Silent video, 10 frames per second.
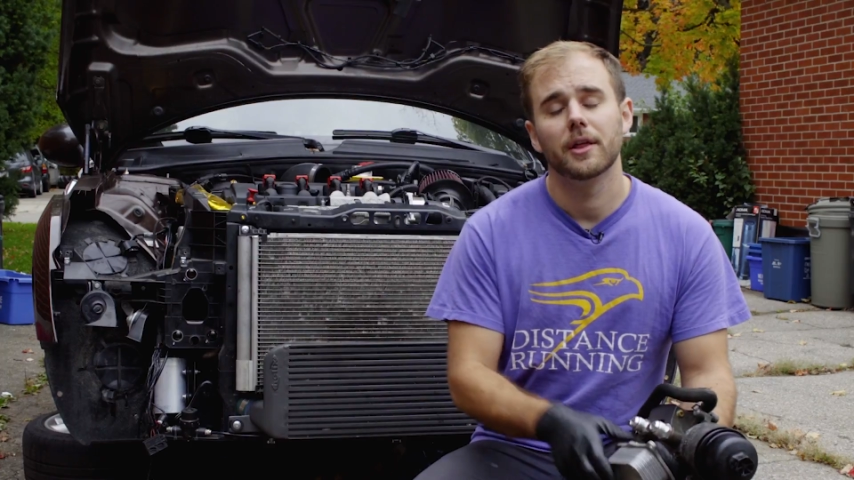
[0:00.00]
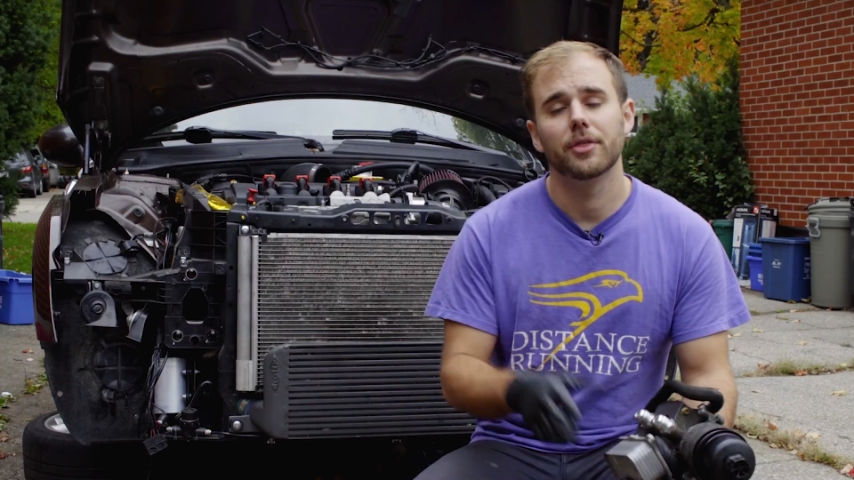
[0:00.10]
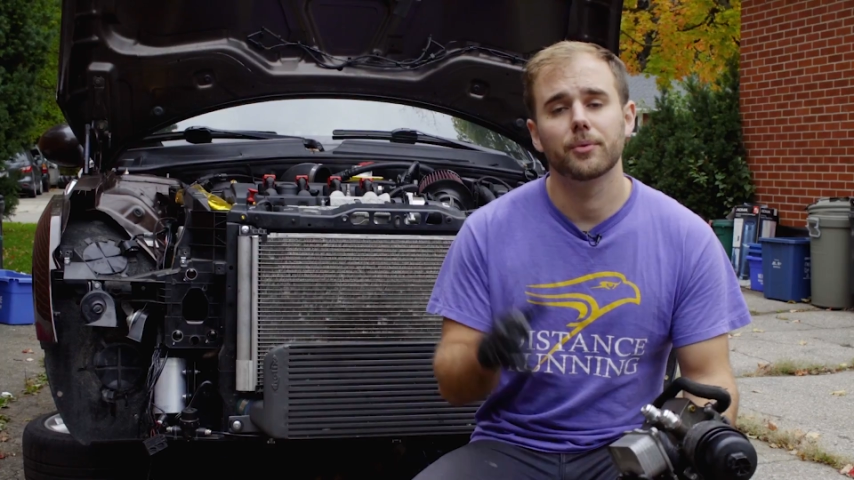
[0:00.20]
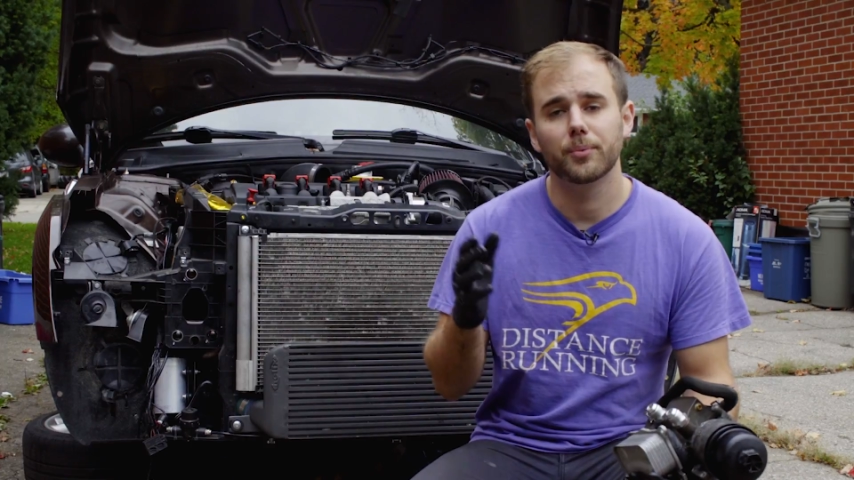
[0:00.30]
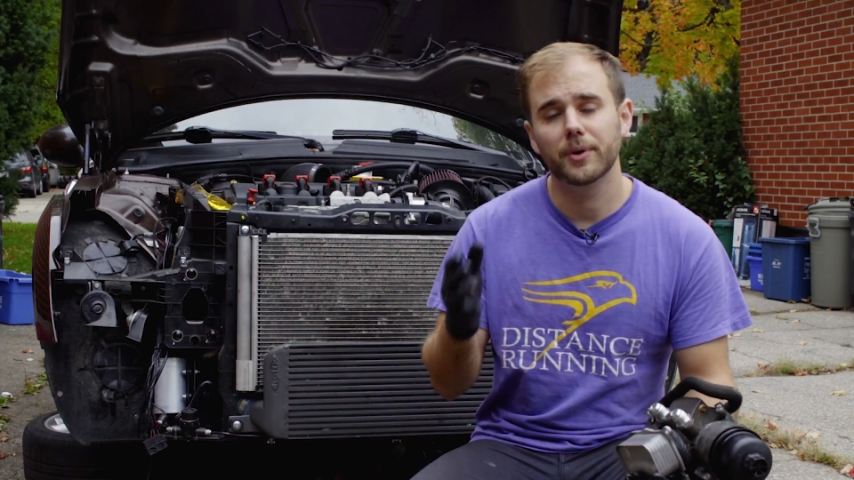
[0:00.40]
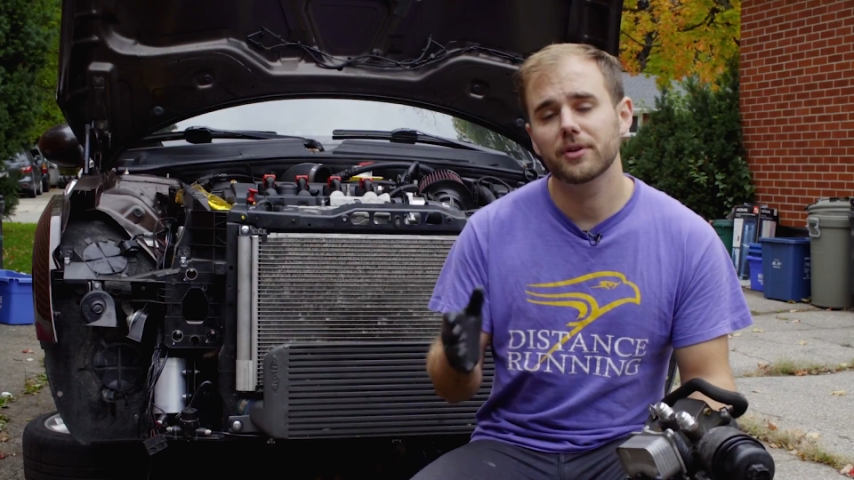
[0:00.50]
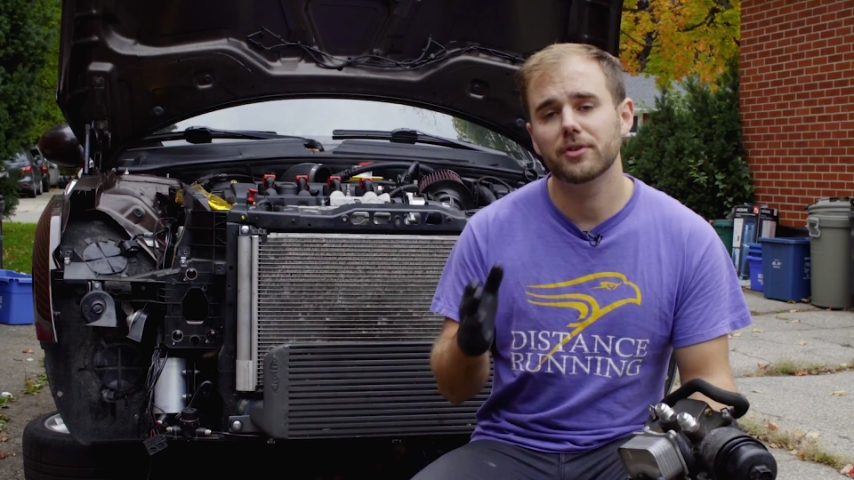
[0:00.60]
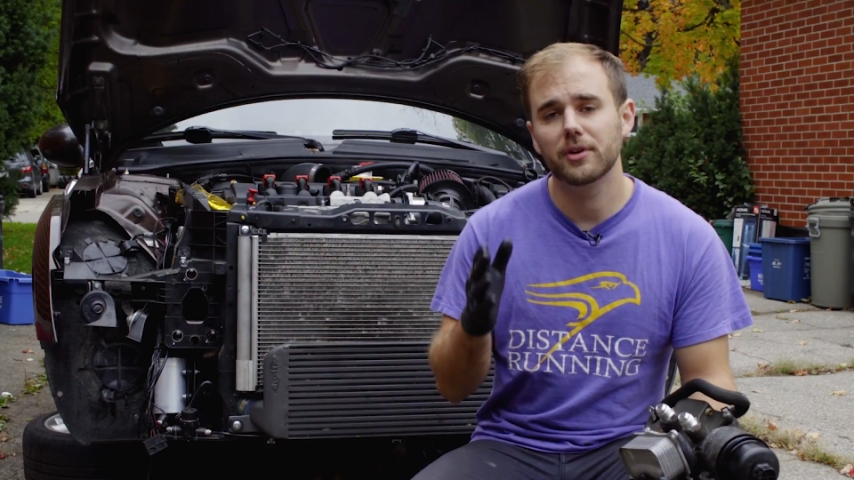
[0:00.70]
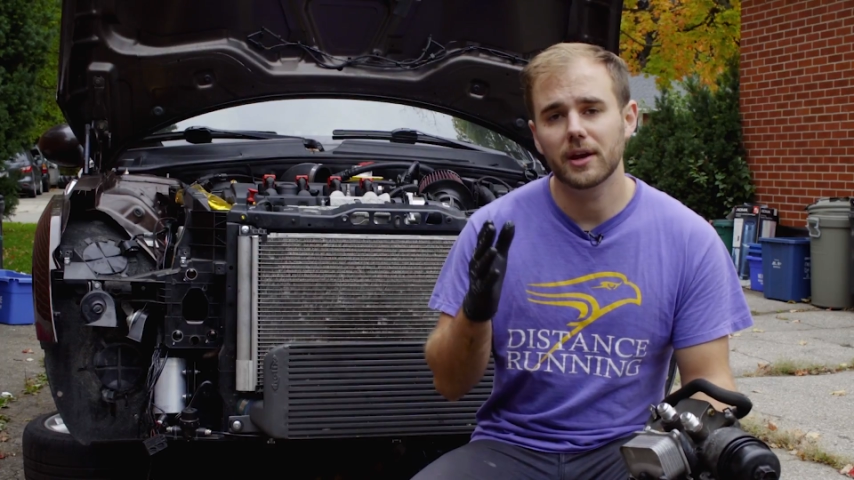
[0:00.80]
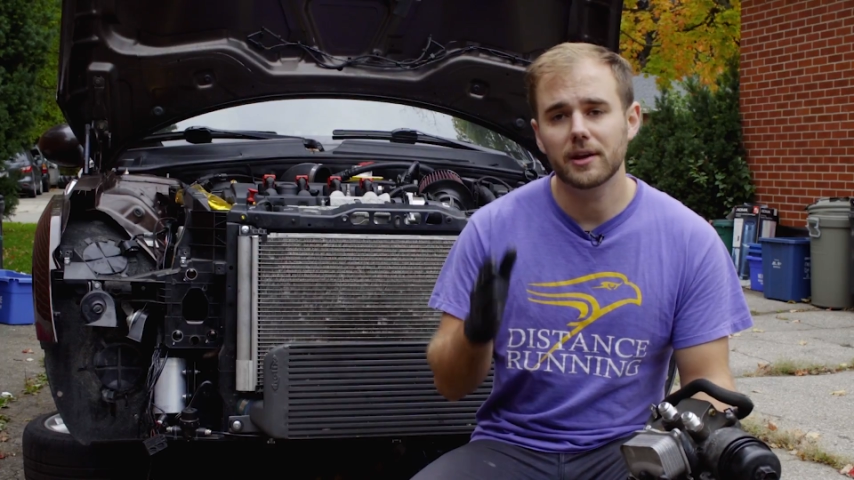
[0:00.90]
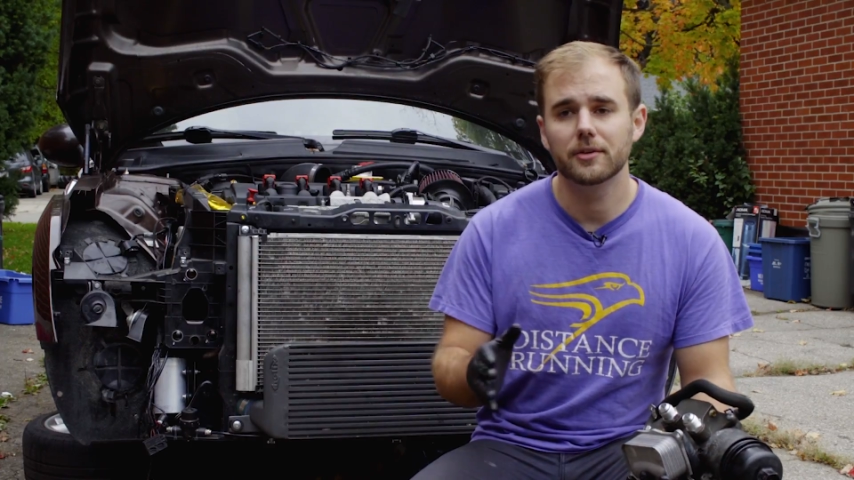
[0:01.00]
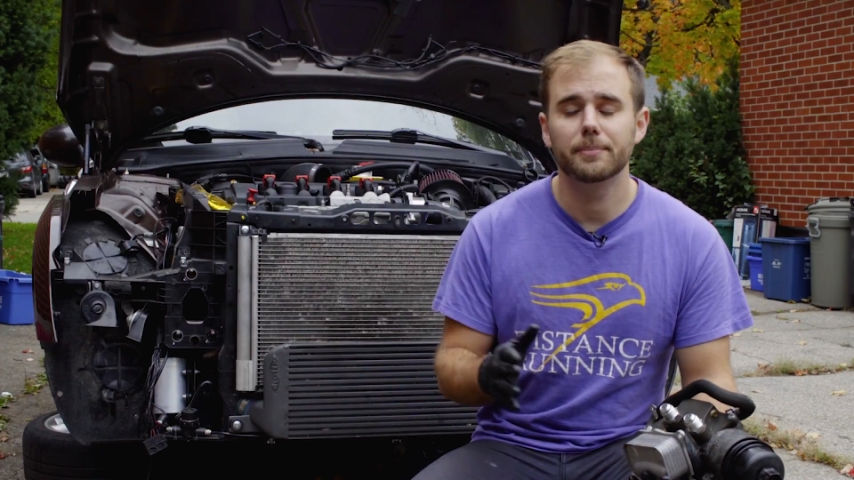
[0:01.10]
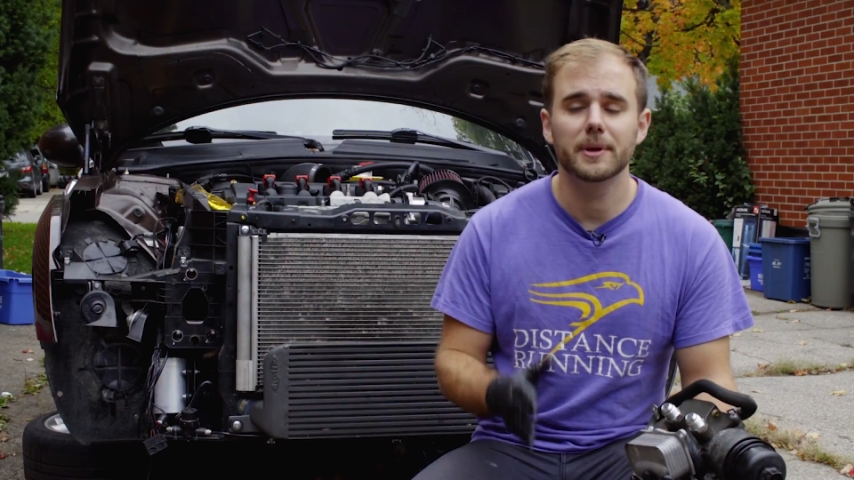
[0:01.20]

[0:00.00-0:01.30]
And the reason is